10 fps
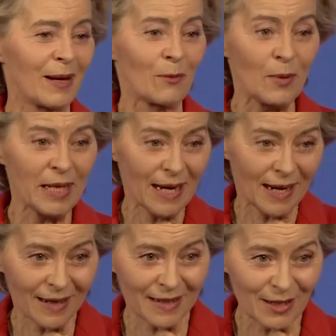We
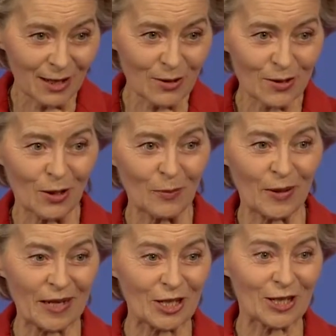are in close
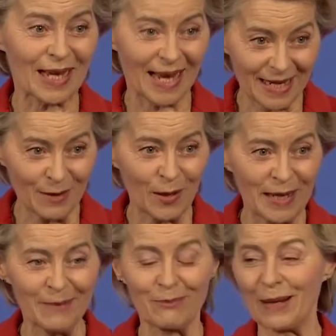cooperation
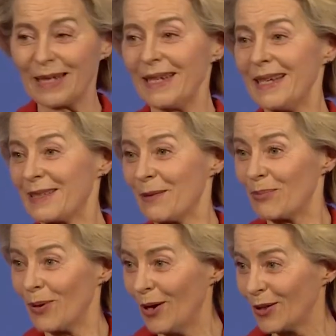anyway, but it's a
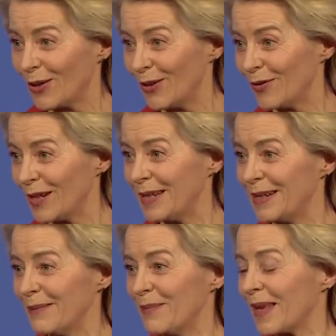broader offer here.